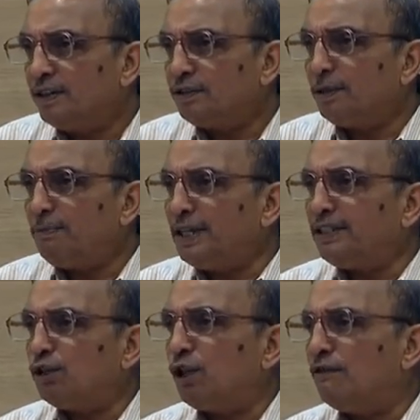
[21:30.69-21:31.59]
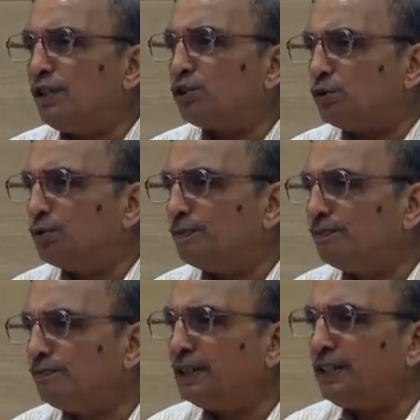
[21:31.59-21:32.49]
So the base is always 2,
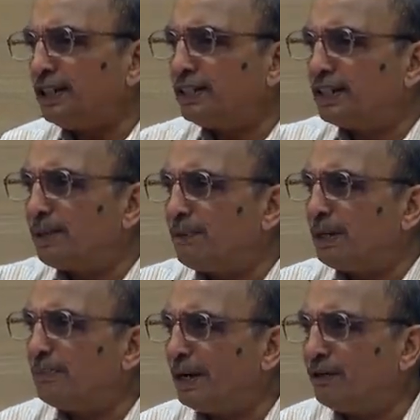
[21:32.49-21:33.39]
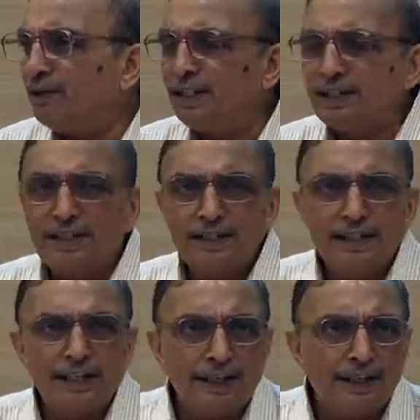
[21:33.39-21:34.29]
but that's a separate matter, we will discuss
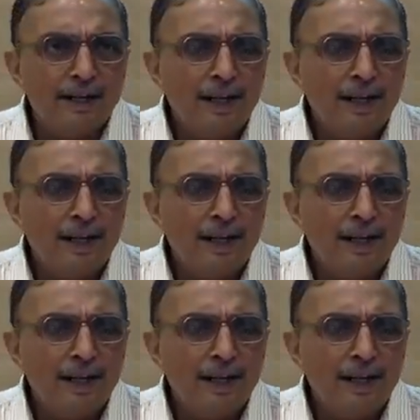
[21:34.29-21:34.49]
this later.